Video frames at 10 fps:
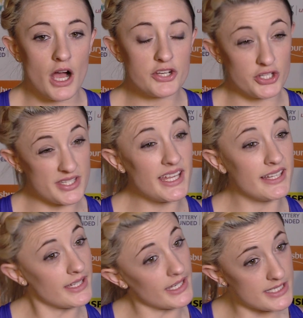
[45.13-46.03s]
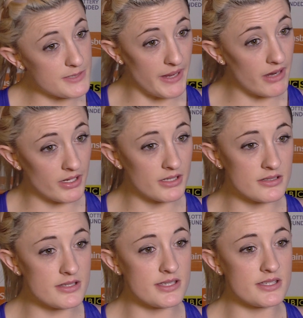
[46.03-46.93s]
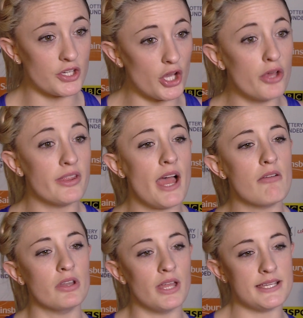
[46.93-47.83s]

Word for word: I just need the experience to go there and